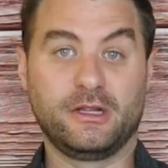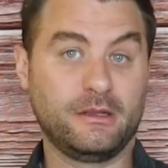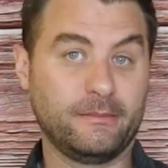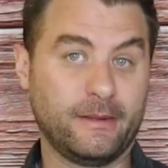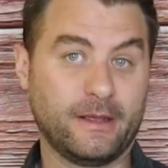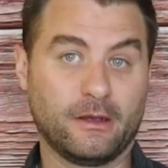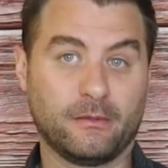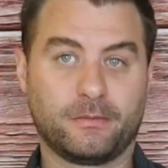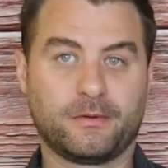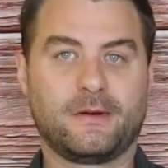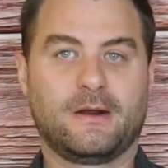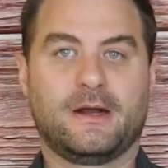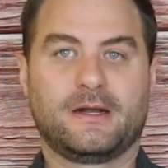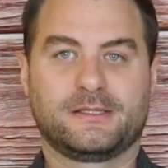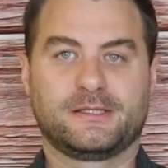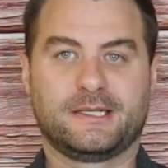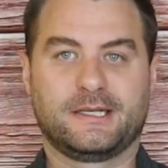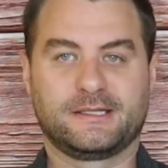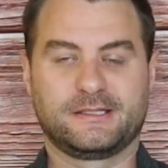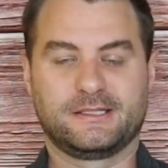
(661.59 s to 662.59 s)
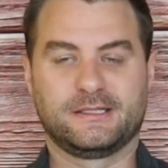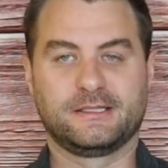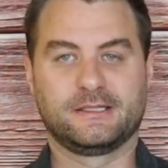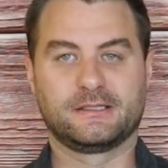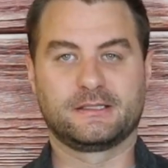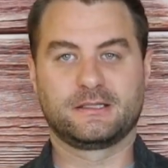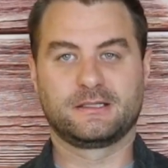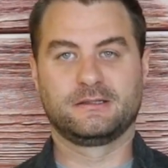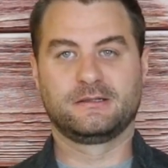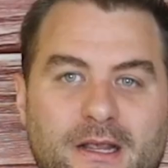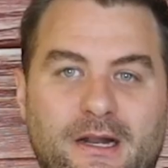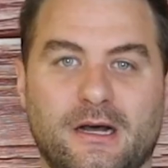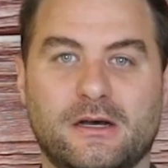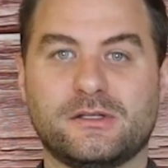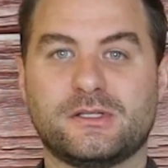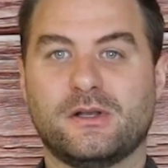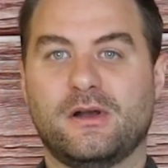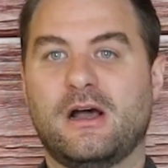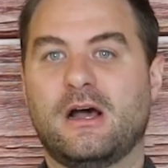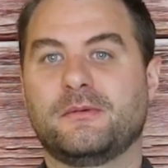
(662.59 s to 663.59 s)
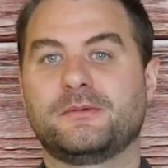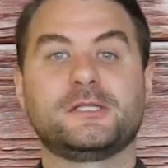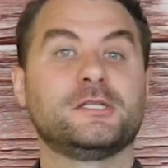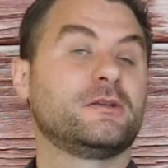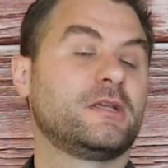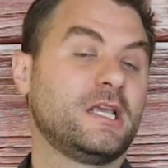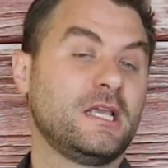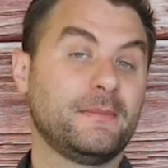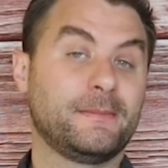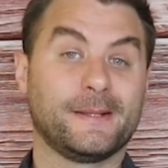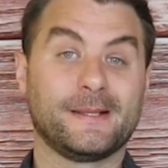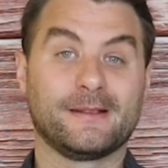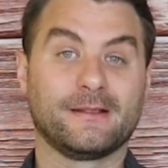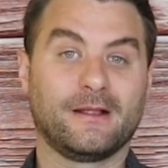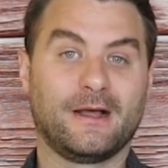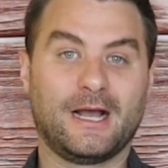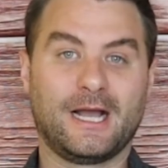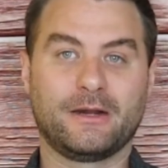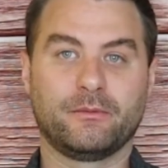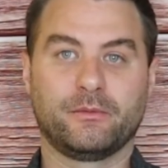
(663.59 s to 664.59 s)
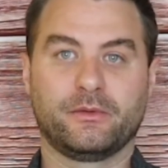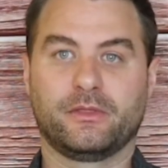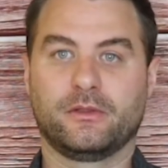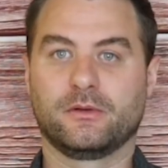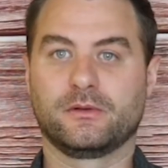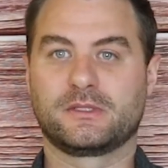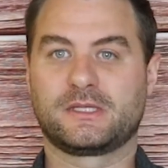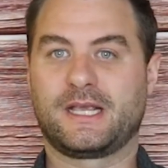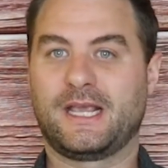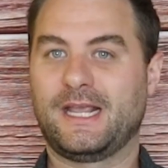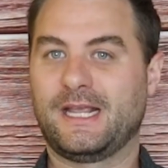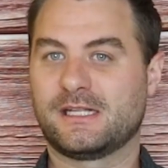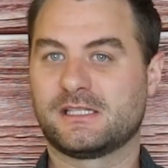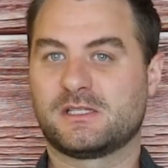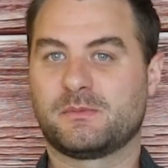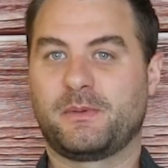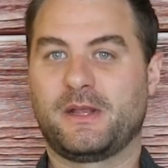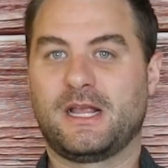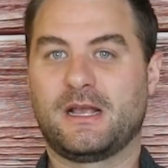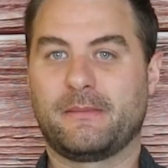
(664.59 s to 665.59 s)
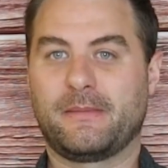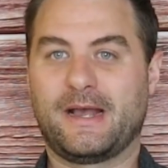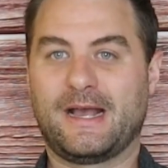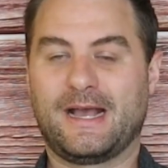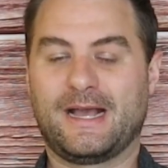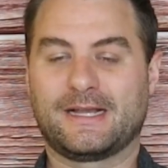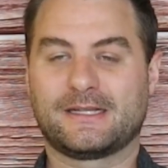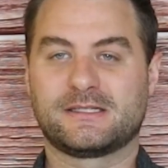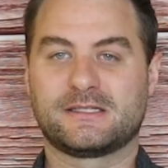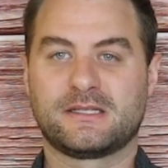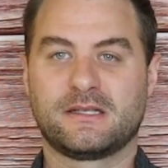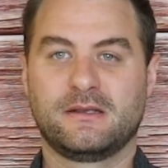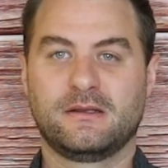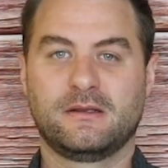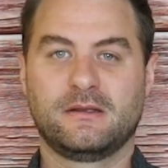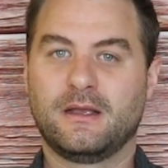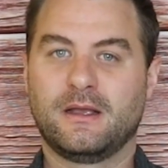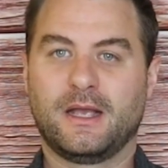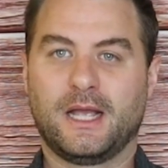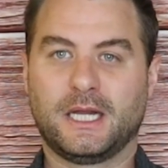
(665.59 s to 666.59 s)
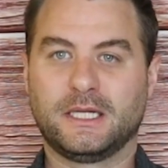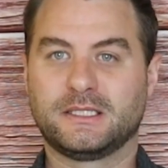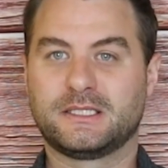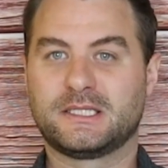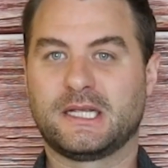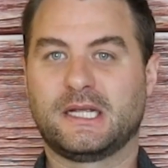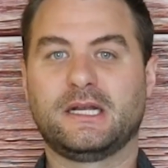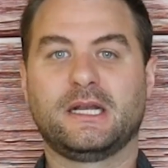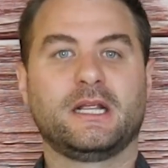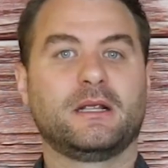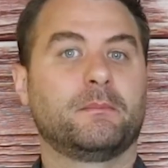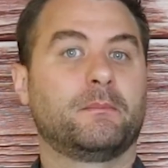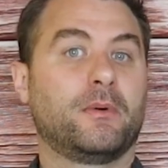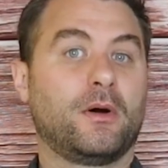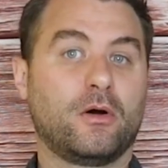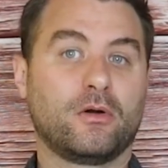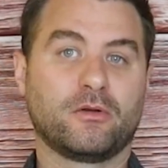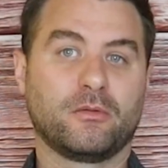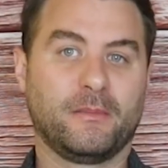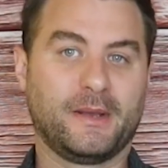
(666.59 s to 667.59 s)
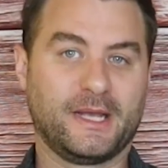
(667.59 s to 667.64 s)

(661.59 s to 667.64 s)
email processes. It also helps you keep in line with those CAN spam acts and sending bulk